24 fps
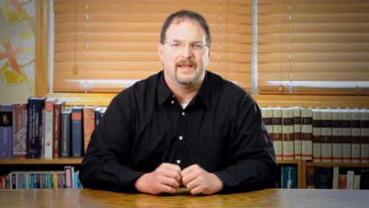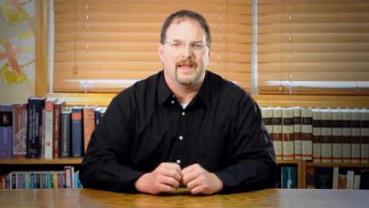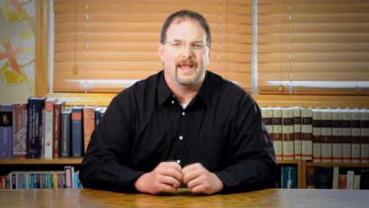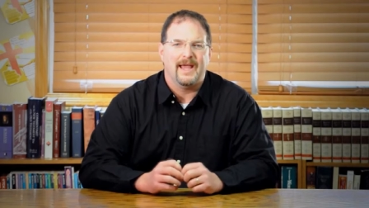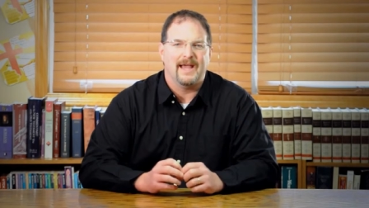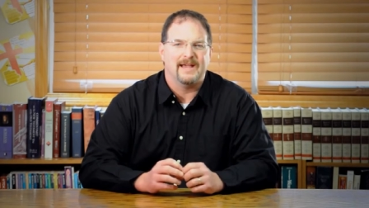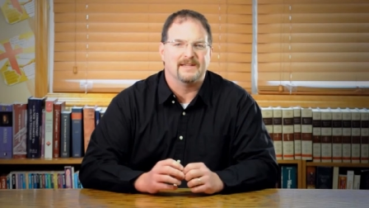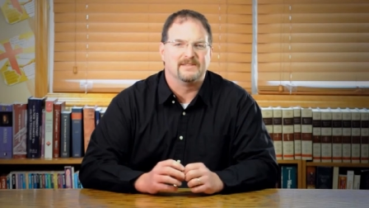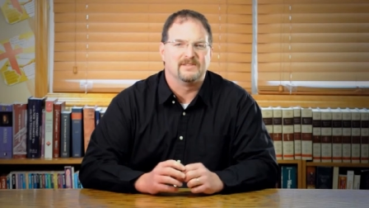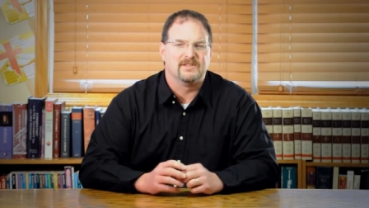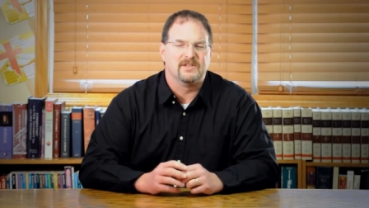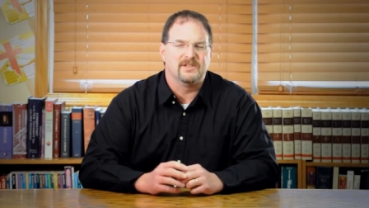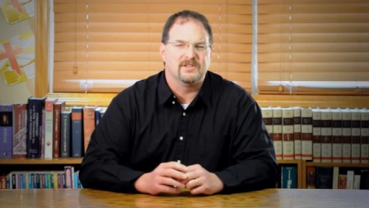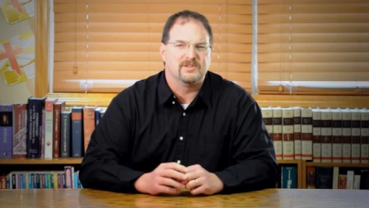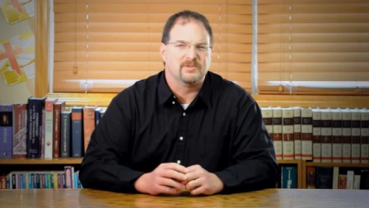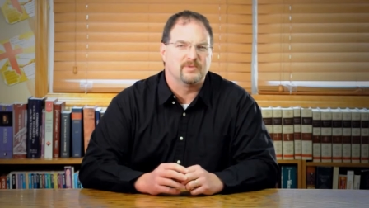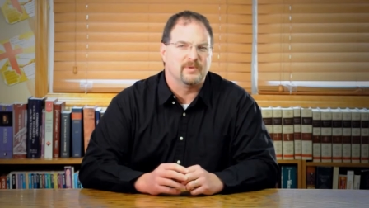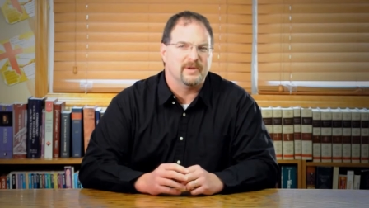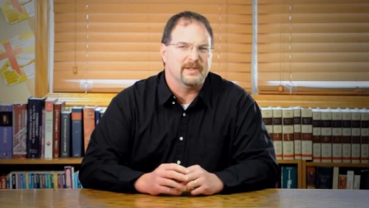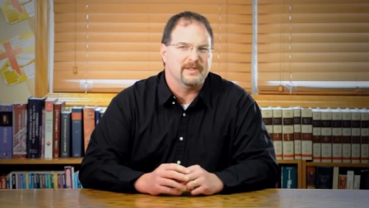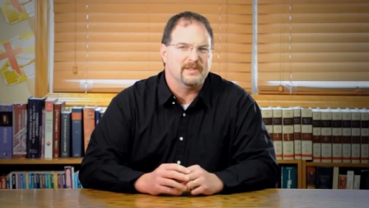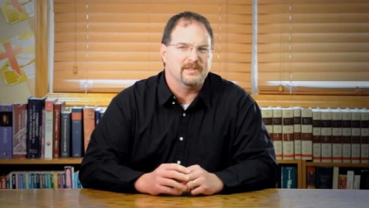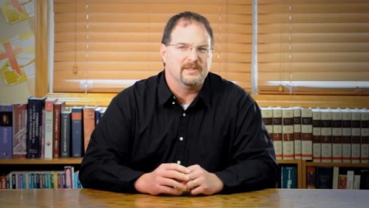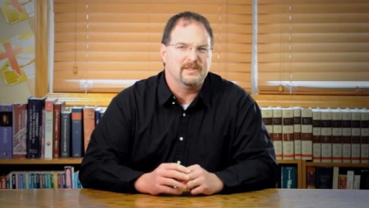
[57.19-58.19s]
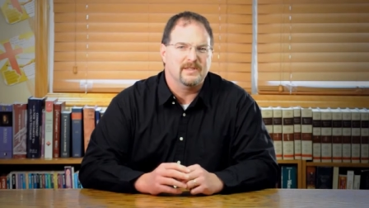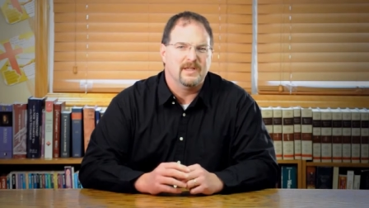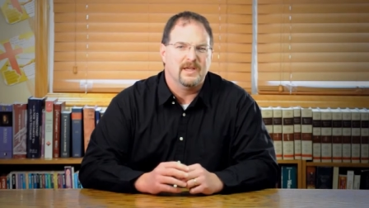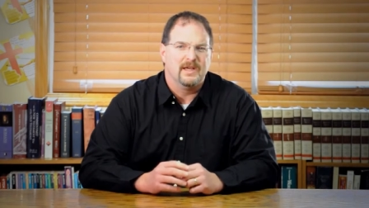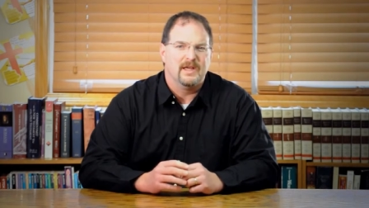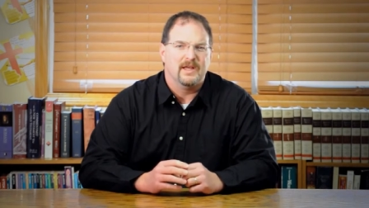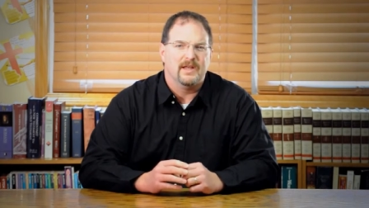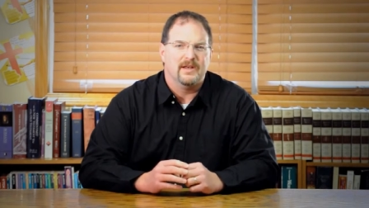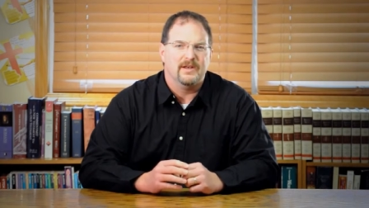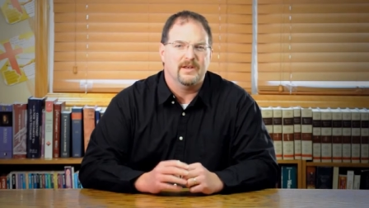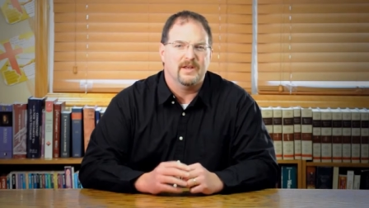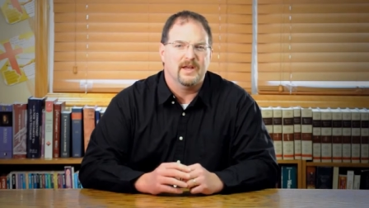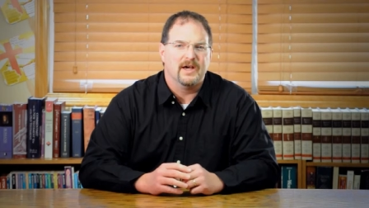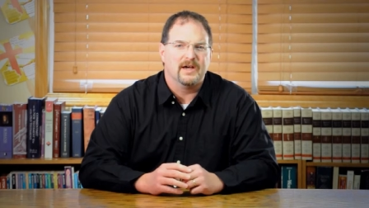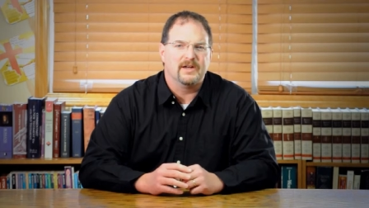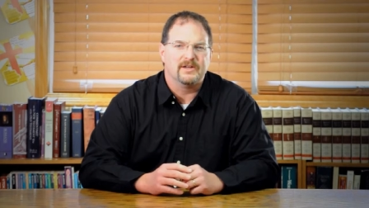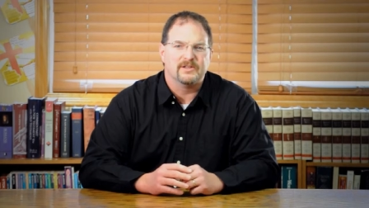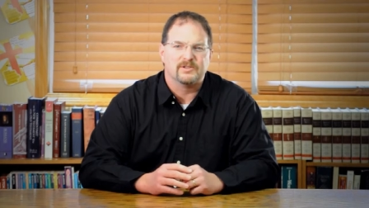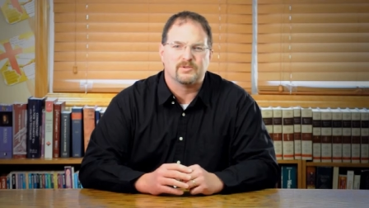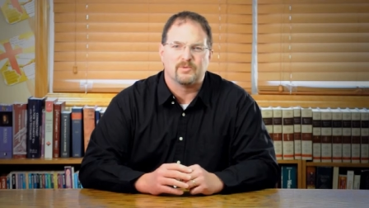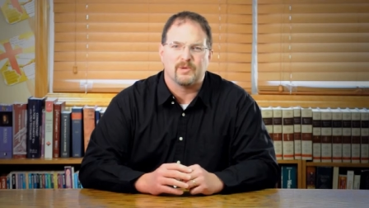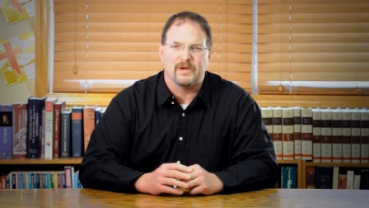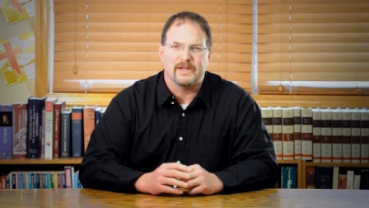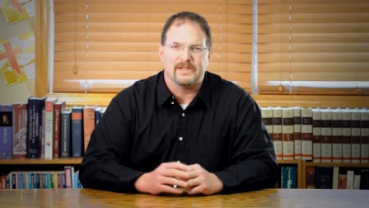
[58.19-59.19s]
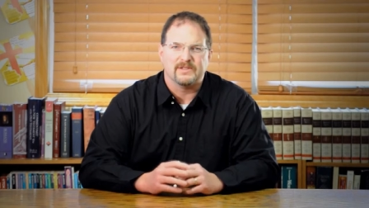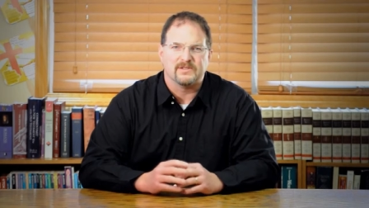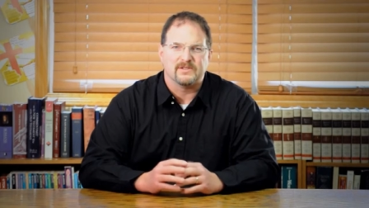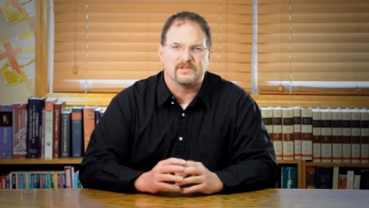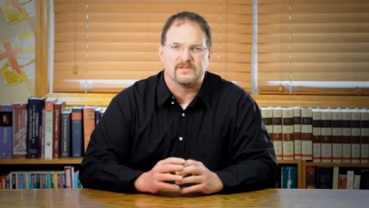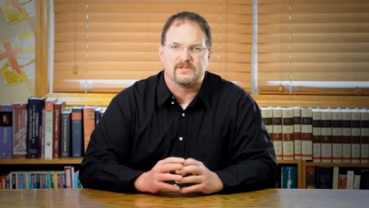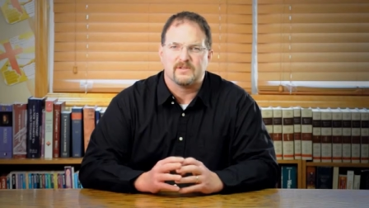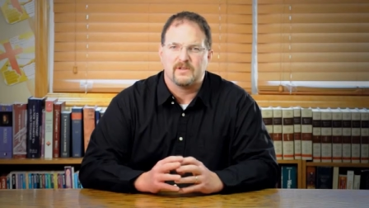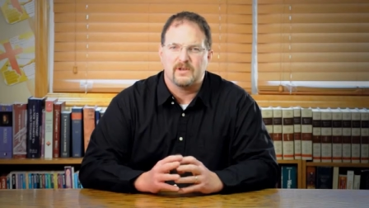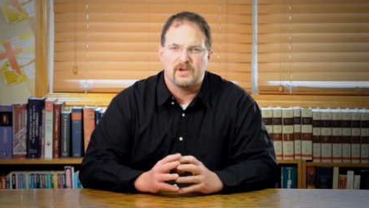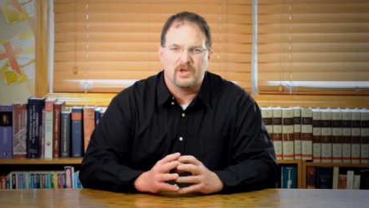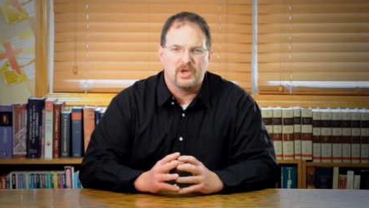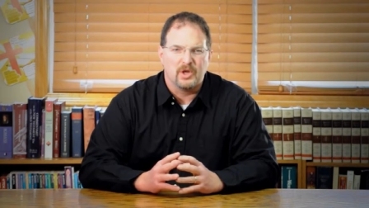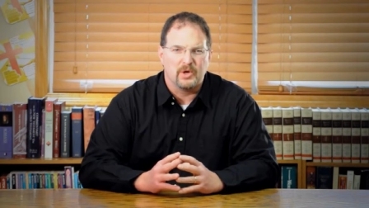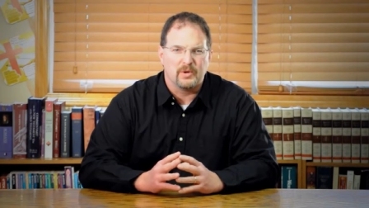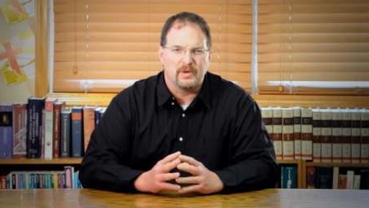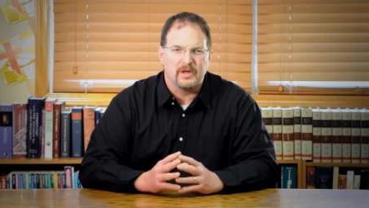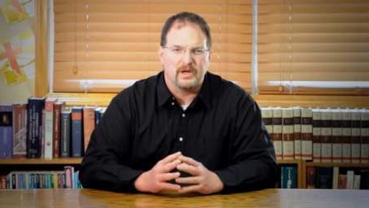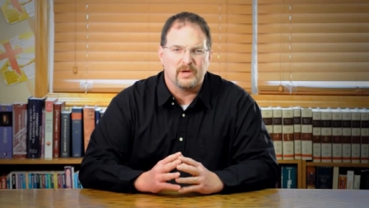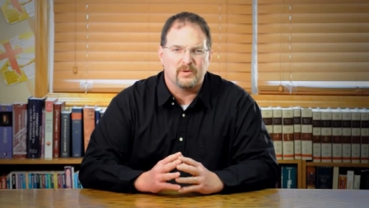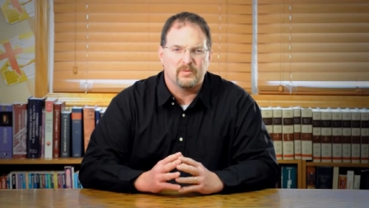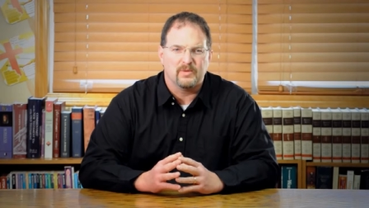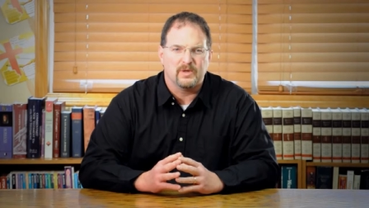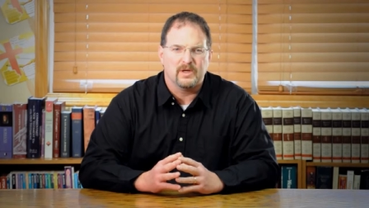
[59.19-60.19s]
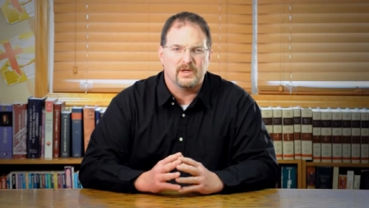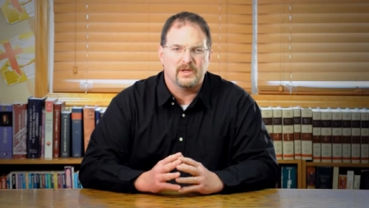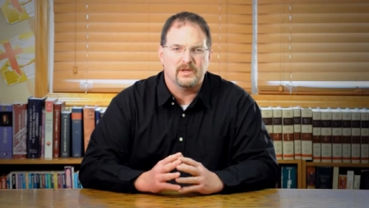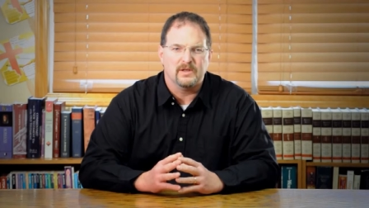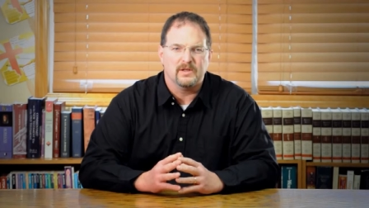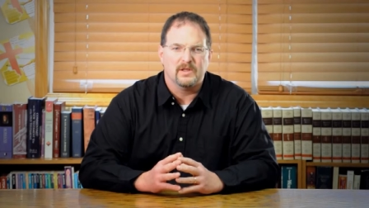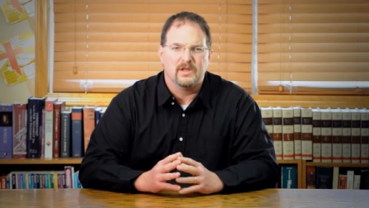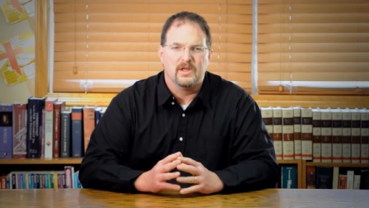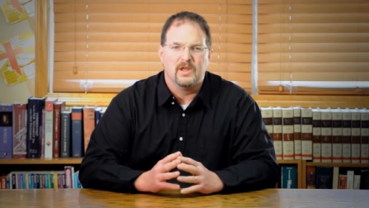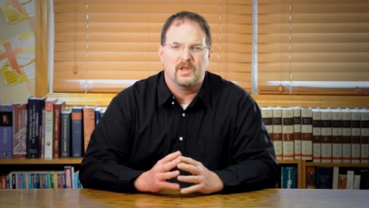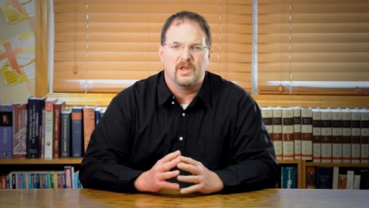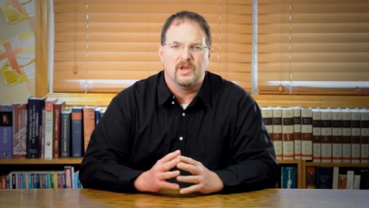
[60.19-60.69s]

As it is written, none is righteous, no, not one.